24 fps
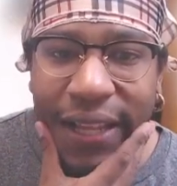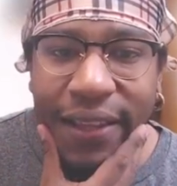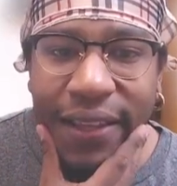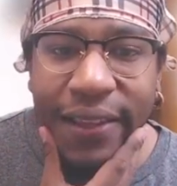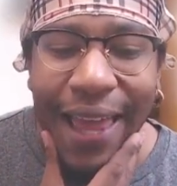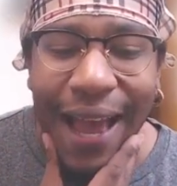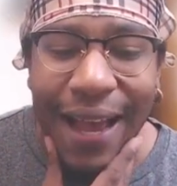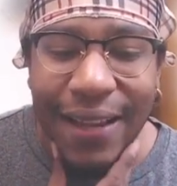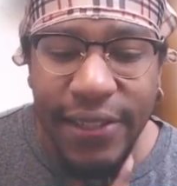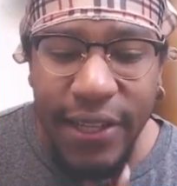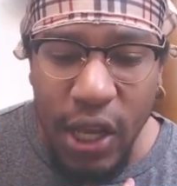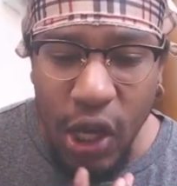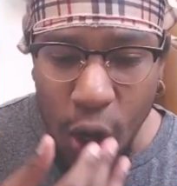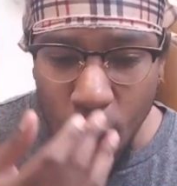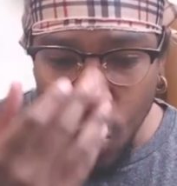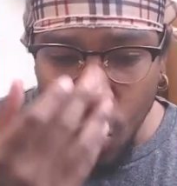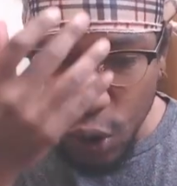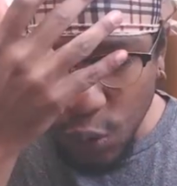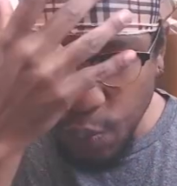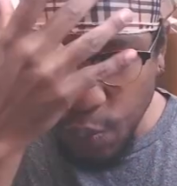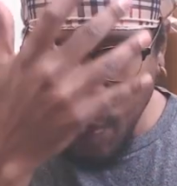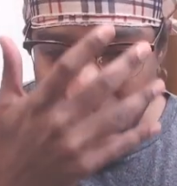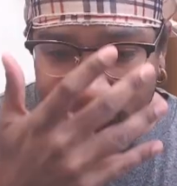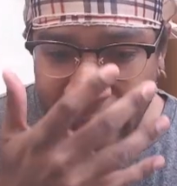Tessia
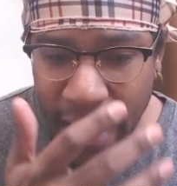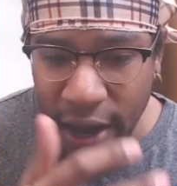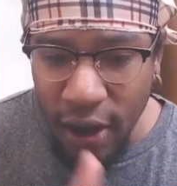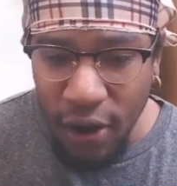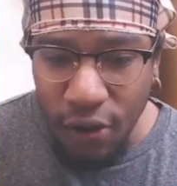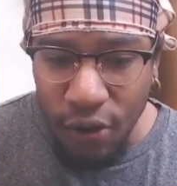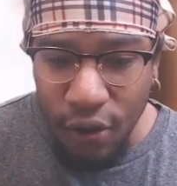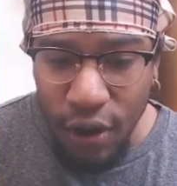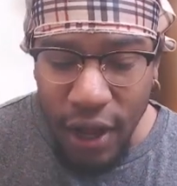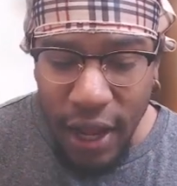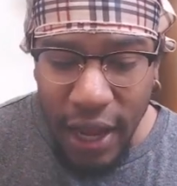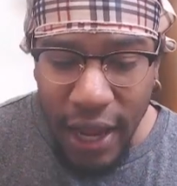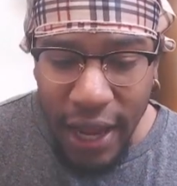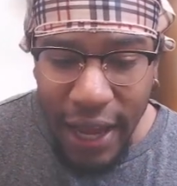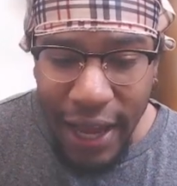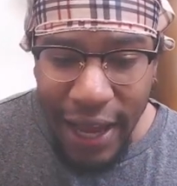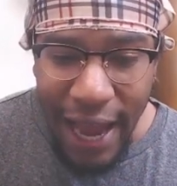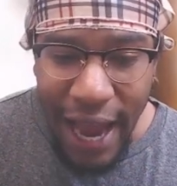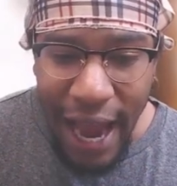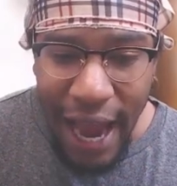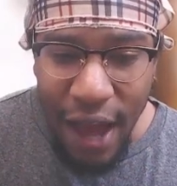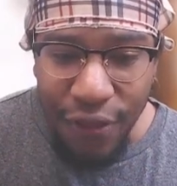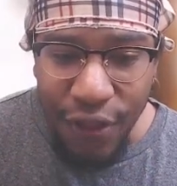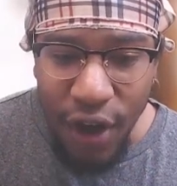goes pale.
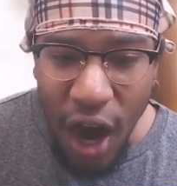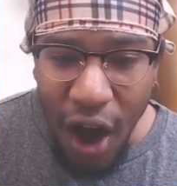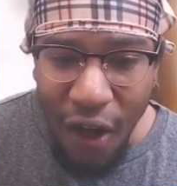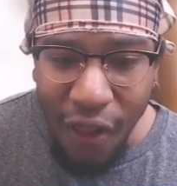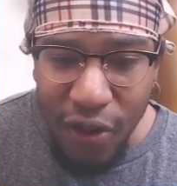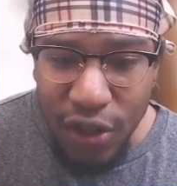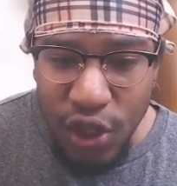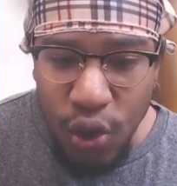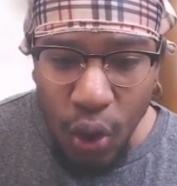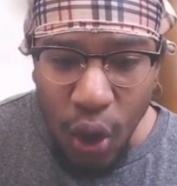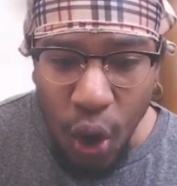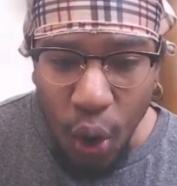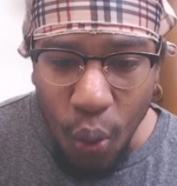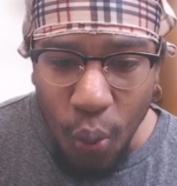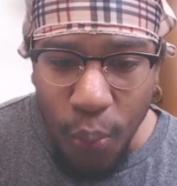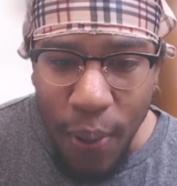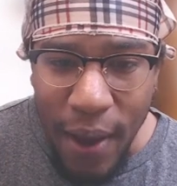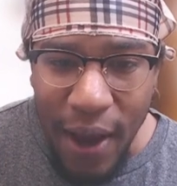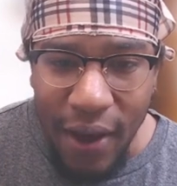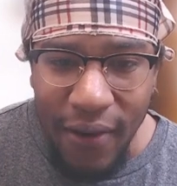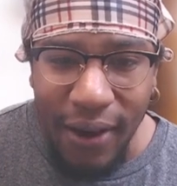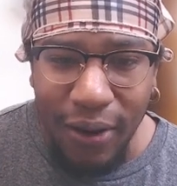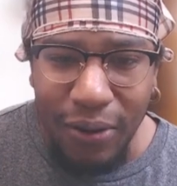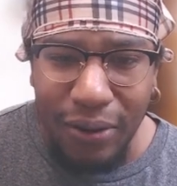And the other two go
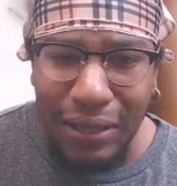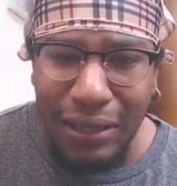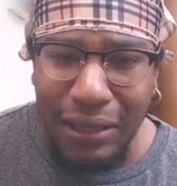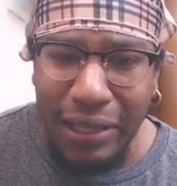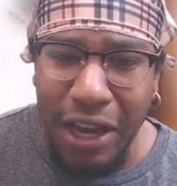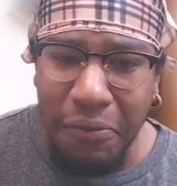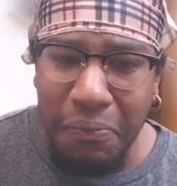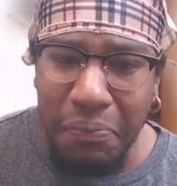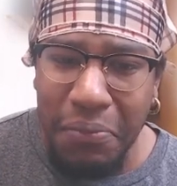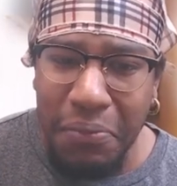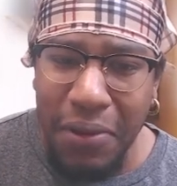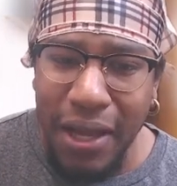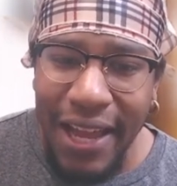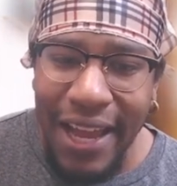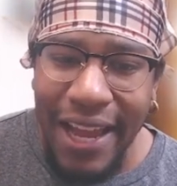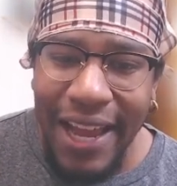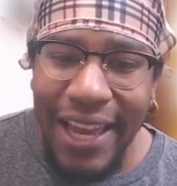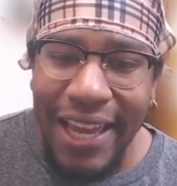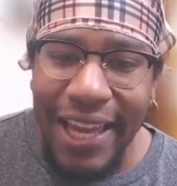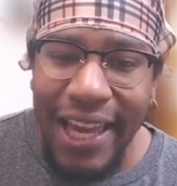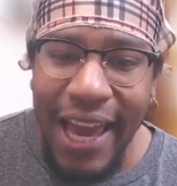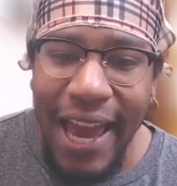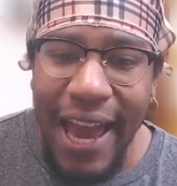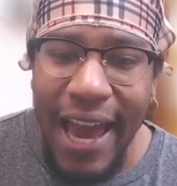pale and go, yep.
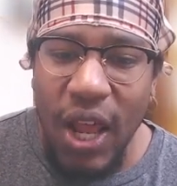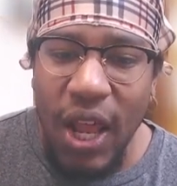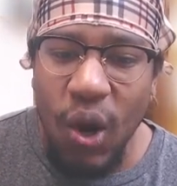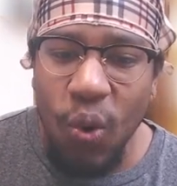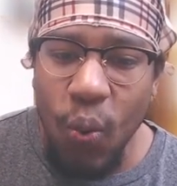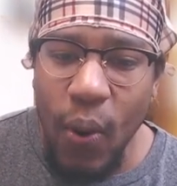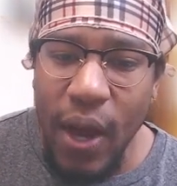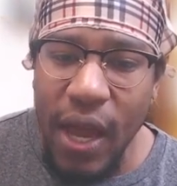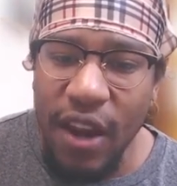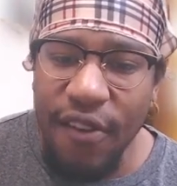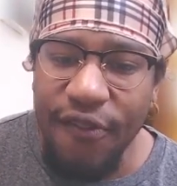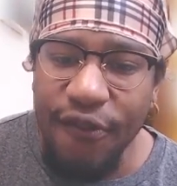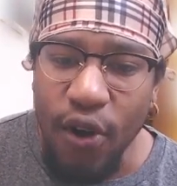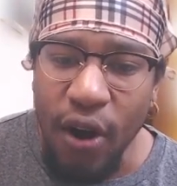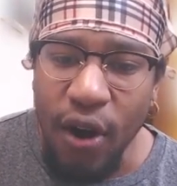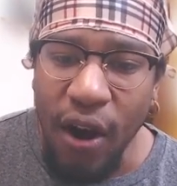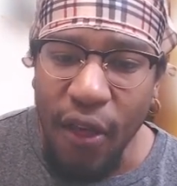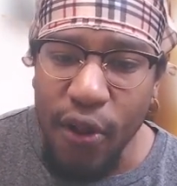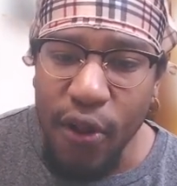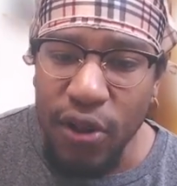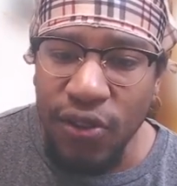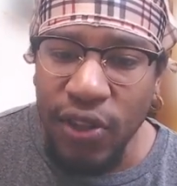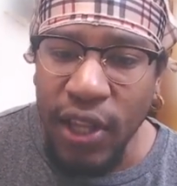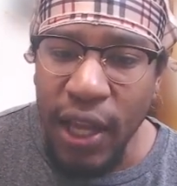Can't wait for
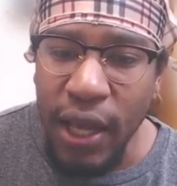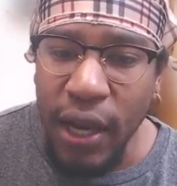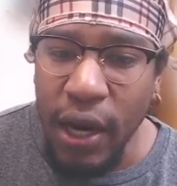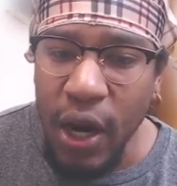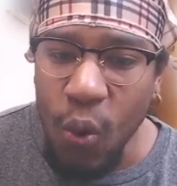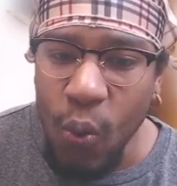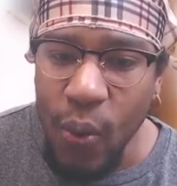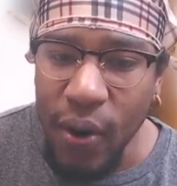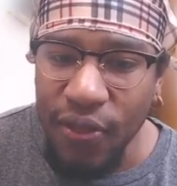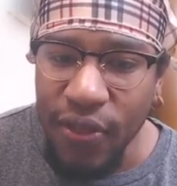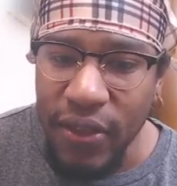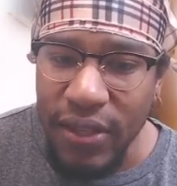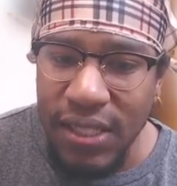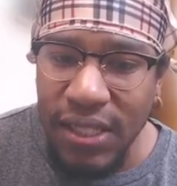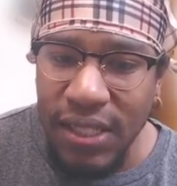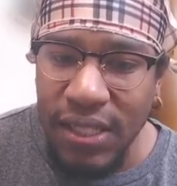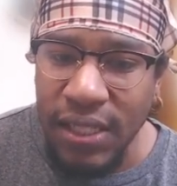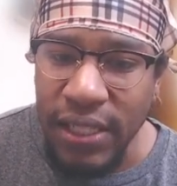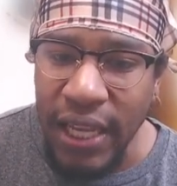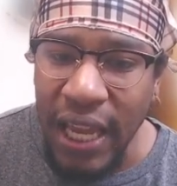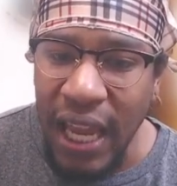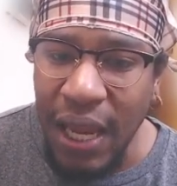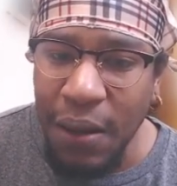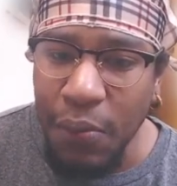another dinner with the
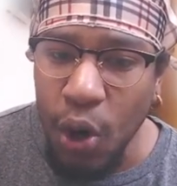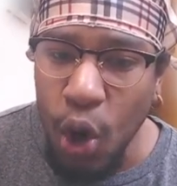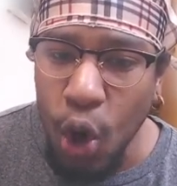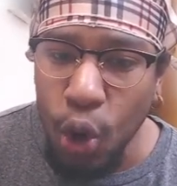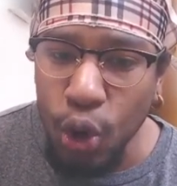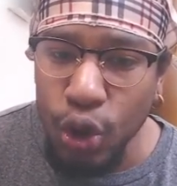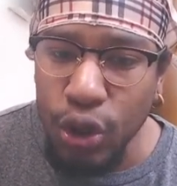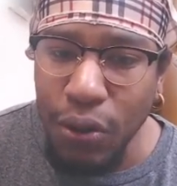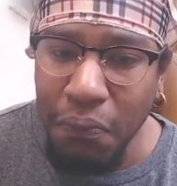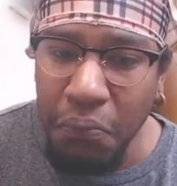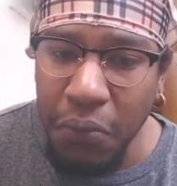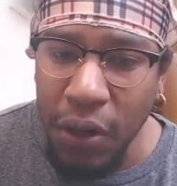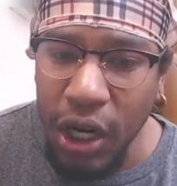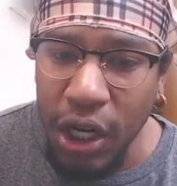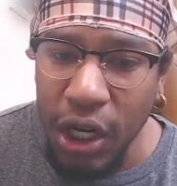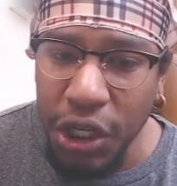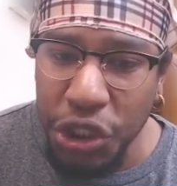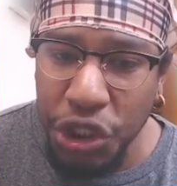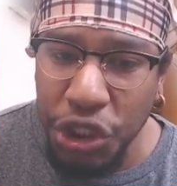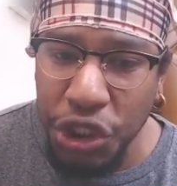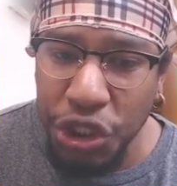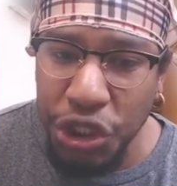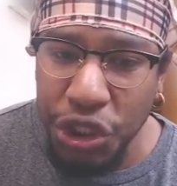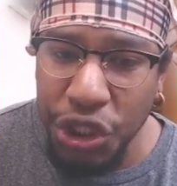same old
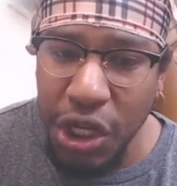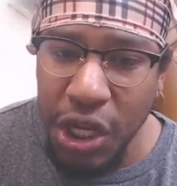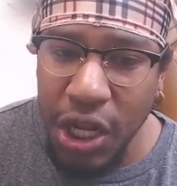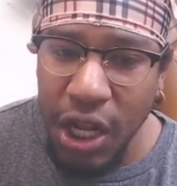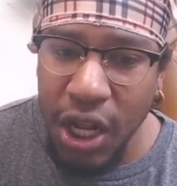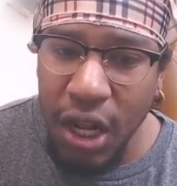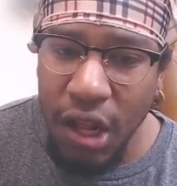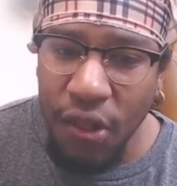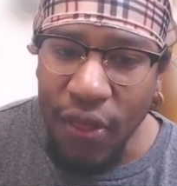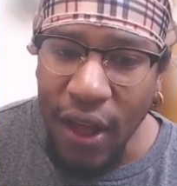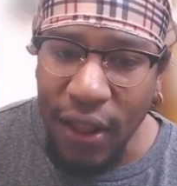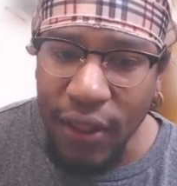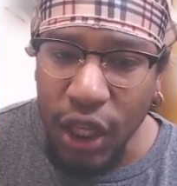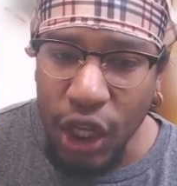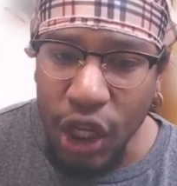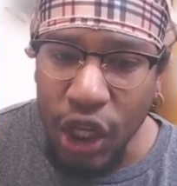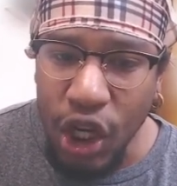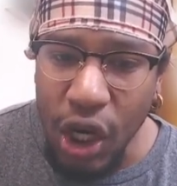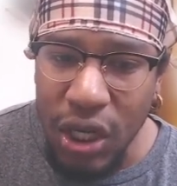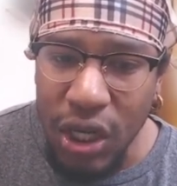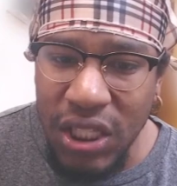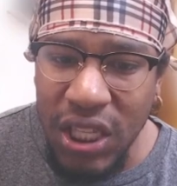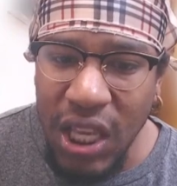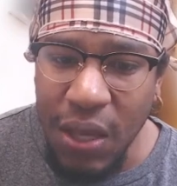mush that the
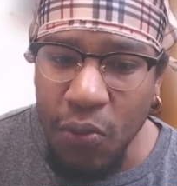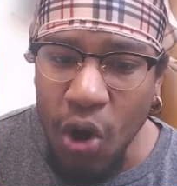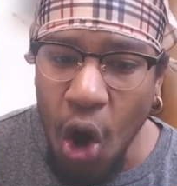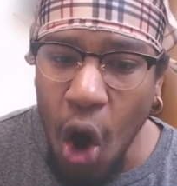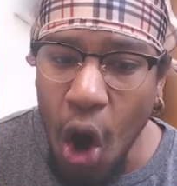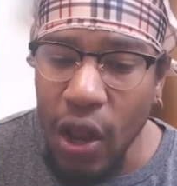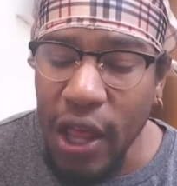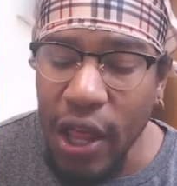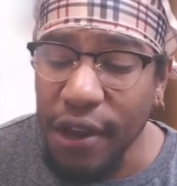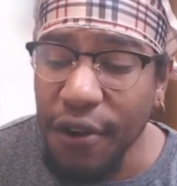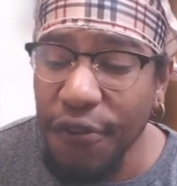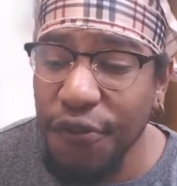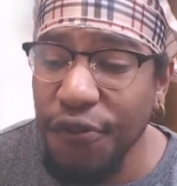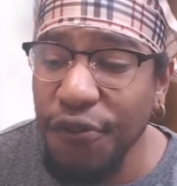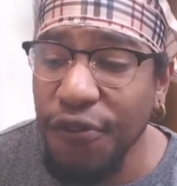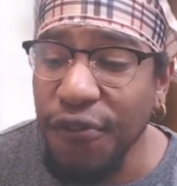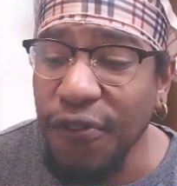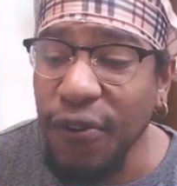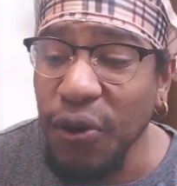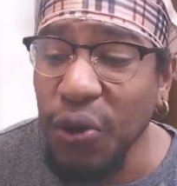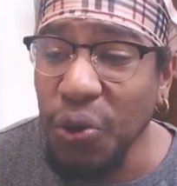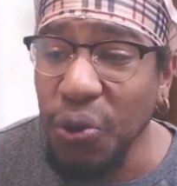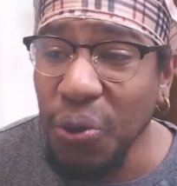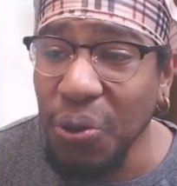cooks keep calling
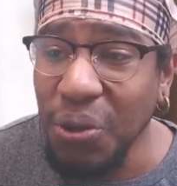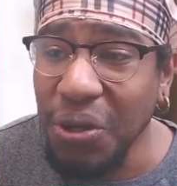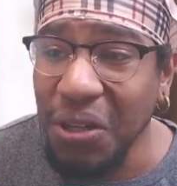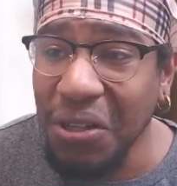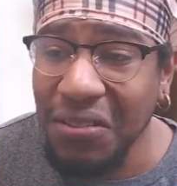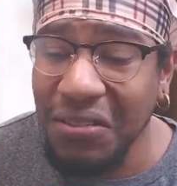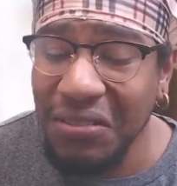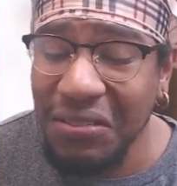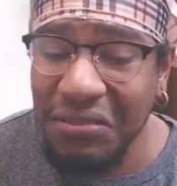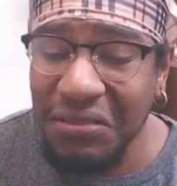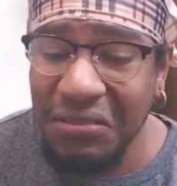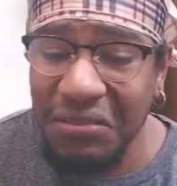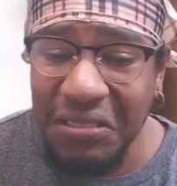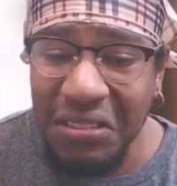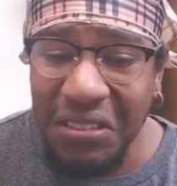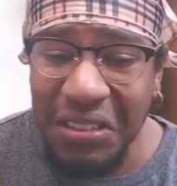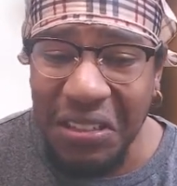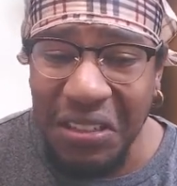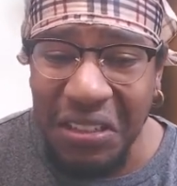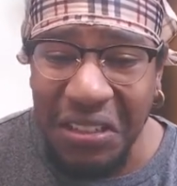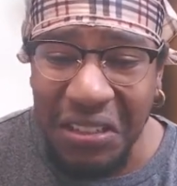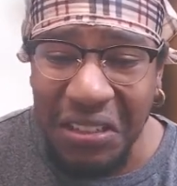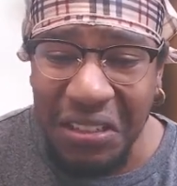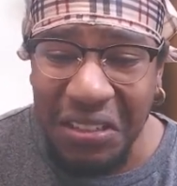food.
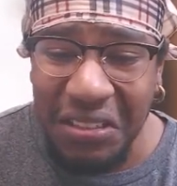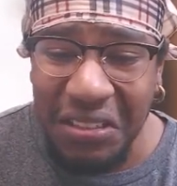Ugh.